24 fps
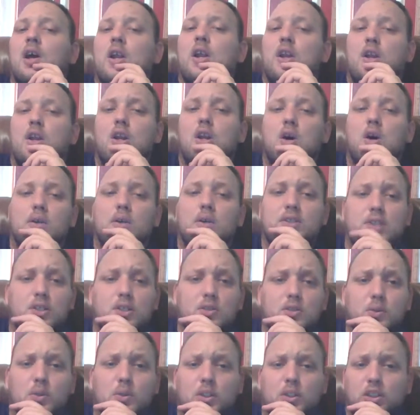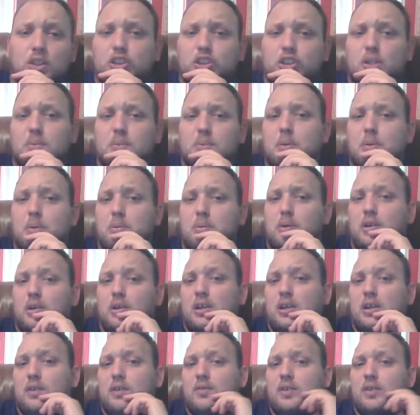No, it's also on a chip, I
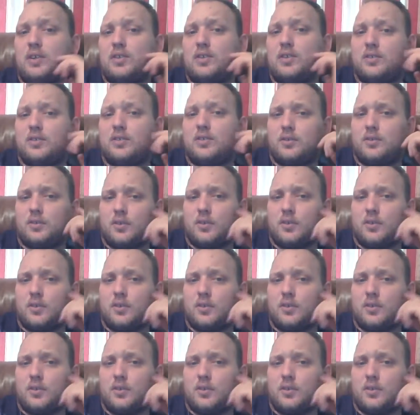believe. It's